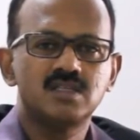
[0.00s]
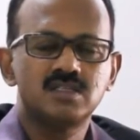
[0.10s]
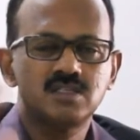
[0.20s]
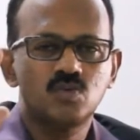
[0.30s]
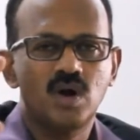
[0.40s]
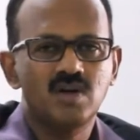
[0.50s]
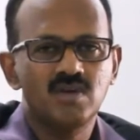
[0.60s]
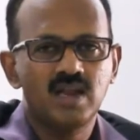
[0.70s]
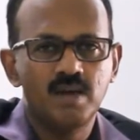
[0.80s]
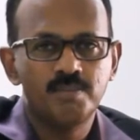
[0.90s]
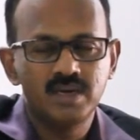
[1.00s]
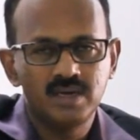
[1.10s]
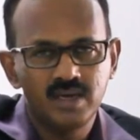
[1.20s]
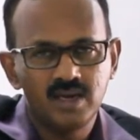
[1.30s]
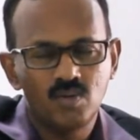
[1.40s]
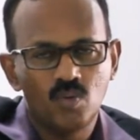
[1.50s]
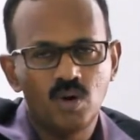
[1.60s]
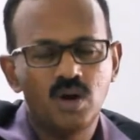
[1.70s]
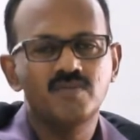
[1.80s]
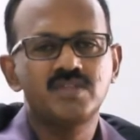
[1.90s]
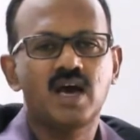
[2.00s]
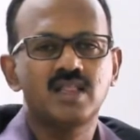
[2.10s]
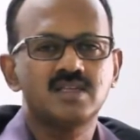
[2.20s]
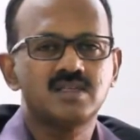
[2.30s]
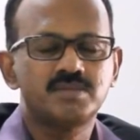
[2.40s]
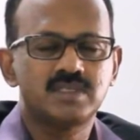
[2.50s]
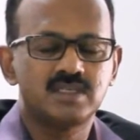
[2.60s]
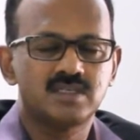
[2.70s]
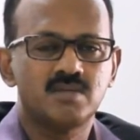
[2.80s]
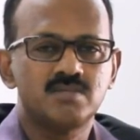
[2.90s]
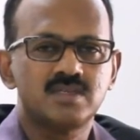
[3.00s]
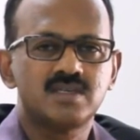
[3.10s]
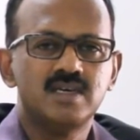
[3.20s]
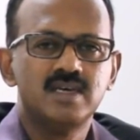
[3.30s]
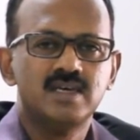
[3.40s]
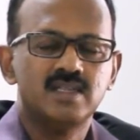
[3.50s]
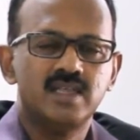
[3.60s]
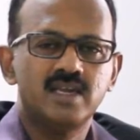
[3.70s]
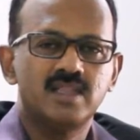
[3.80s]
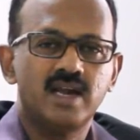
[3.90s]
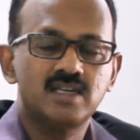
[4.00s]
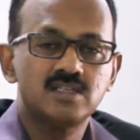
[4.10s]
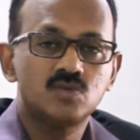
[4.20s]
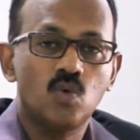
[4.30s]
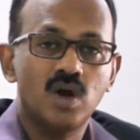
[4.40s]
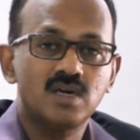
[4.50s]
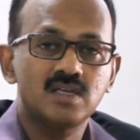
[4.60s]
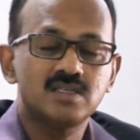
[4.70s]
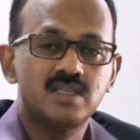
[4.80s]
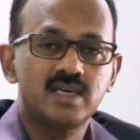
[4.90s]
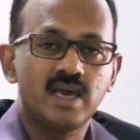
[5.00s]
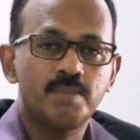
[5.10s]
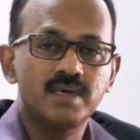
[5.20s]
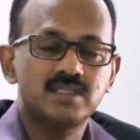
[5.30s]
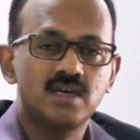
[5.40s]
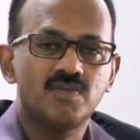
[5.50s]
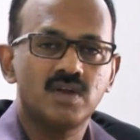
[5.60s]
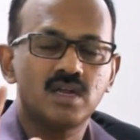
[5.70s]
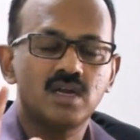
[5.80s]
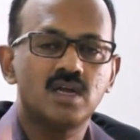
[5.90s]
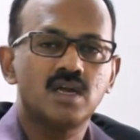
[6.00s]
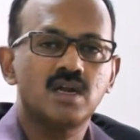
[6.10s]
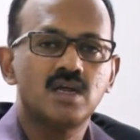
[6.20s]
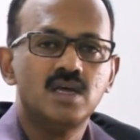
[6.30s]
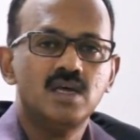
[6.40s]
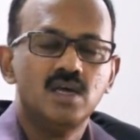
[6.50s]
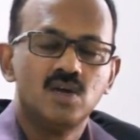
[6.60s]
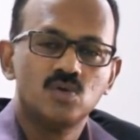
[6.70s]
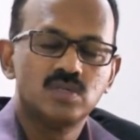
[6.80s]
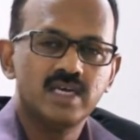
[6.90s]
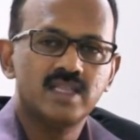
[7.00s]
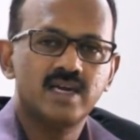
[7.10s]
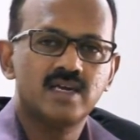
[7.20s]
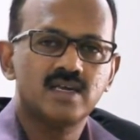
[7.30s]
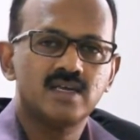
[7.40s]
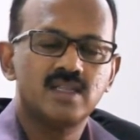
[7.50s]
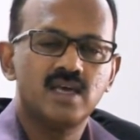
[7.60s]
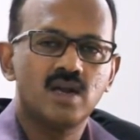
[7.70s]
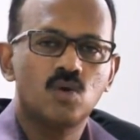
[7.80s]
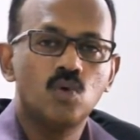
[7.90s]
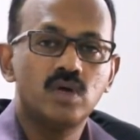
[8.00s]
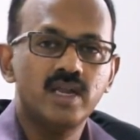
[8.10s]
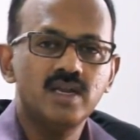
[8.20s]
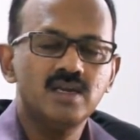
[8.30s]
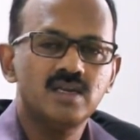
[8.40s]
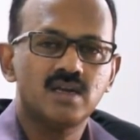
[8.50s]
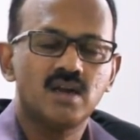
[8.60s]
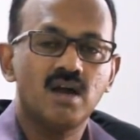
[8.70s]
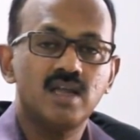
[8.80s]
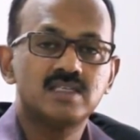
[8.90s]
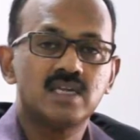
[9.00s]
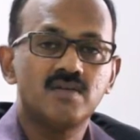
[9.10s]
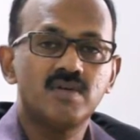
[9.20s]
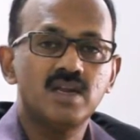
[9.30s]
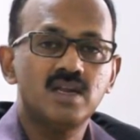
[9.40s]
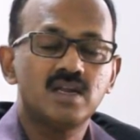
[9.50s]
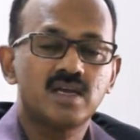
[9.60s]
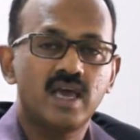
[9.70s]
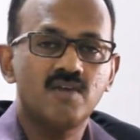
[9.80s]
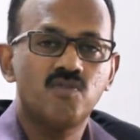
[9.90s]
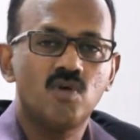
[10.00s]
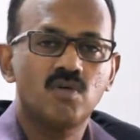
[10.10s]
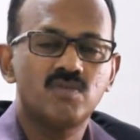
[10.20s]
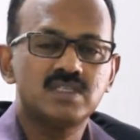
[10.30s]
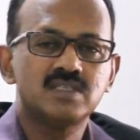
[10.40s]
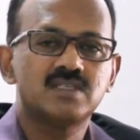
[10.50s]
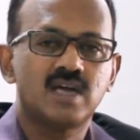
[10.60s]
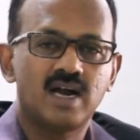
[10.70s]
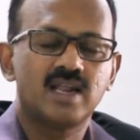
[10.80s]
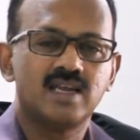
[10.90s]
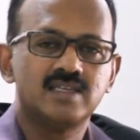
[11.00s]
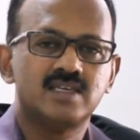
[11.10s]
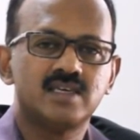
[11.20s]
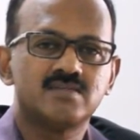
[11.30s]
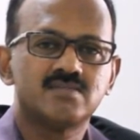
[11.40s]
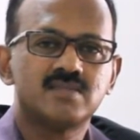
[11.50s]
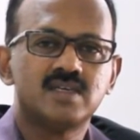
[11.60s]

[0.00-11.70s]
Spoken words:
this is what will happen in one of the other subsystems, then that is what is the capacity of a learner to say that they are good in knowledge level K4, which is analyzing.